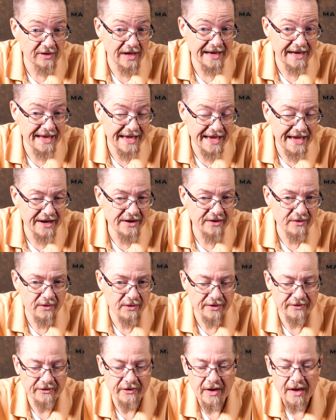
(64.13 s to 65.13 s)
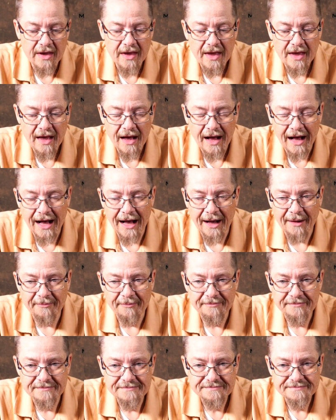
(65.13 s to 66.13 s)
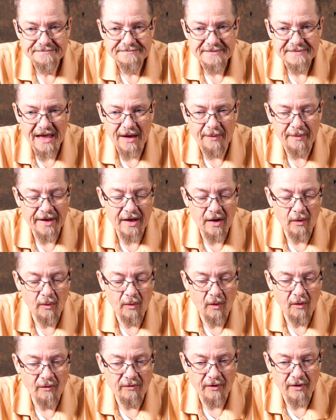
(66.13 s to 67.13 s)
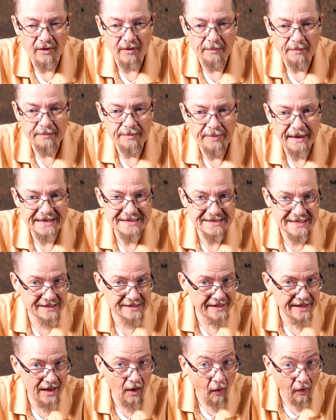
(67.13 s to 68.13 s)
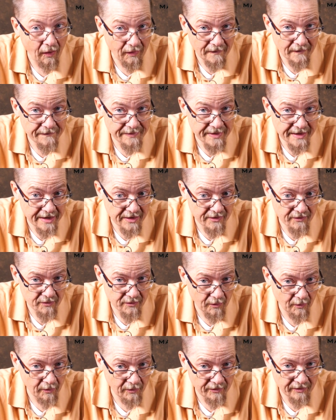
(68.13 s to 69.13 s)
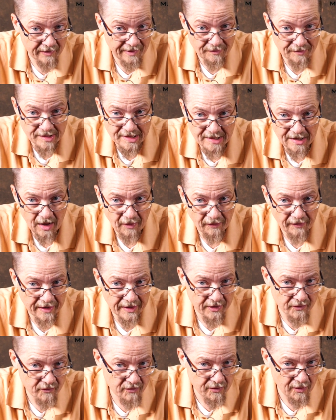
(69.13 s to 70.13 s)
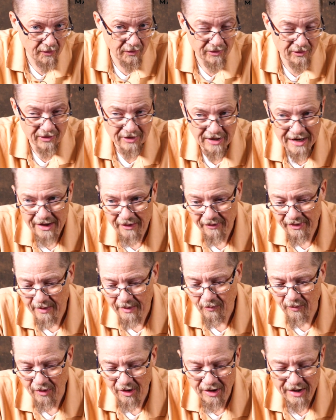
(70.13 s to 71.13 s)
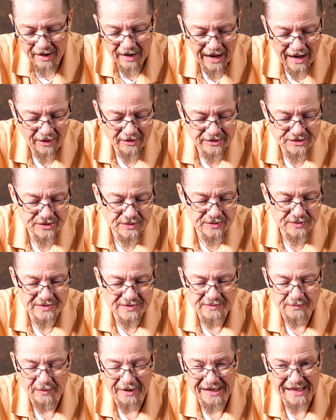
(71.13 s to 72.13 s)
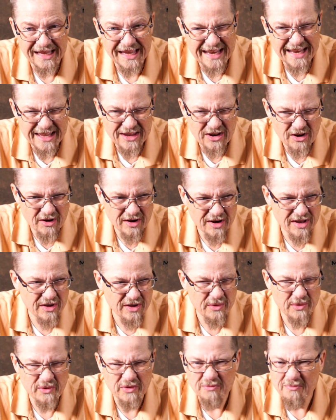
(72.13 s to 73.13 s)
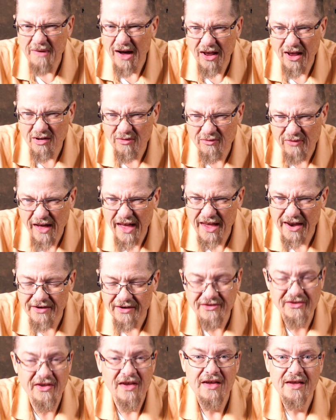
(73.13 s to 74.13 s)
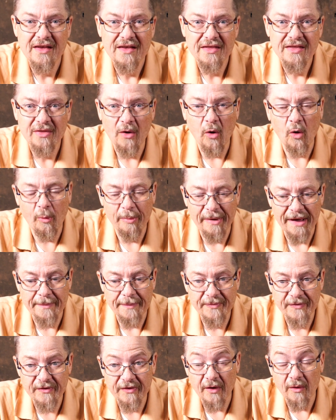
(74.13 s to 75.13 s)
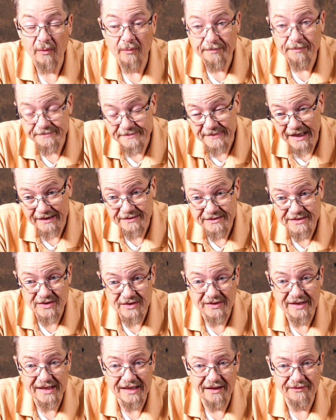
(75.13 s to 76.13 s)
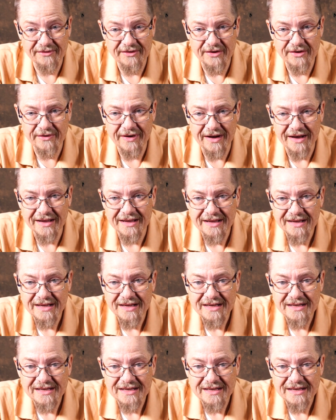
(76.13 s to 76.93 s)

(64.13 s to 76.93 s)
lighting indoors. And we go over basically all of the controls, everything on the controller, how they work, how to choose what lighting you're going to use, modifiers, the whole bit. So I'd certainly love to